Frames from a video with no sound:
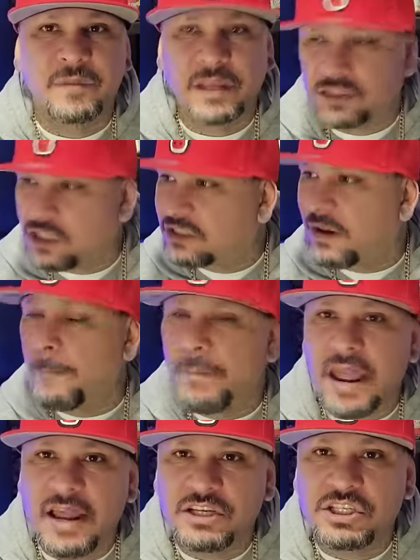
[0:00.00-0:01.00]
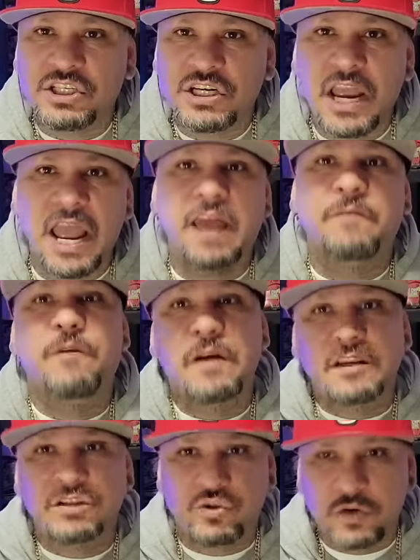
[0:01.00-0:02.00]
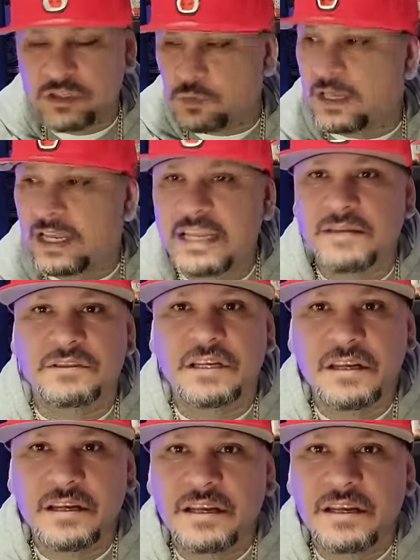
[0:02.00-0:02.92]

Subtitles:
It's just a bench and fucking trees with leaves.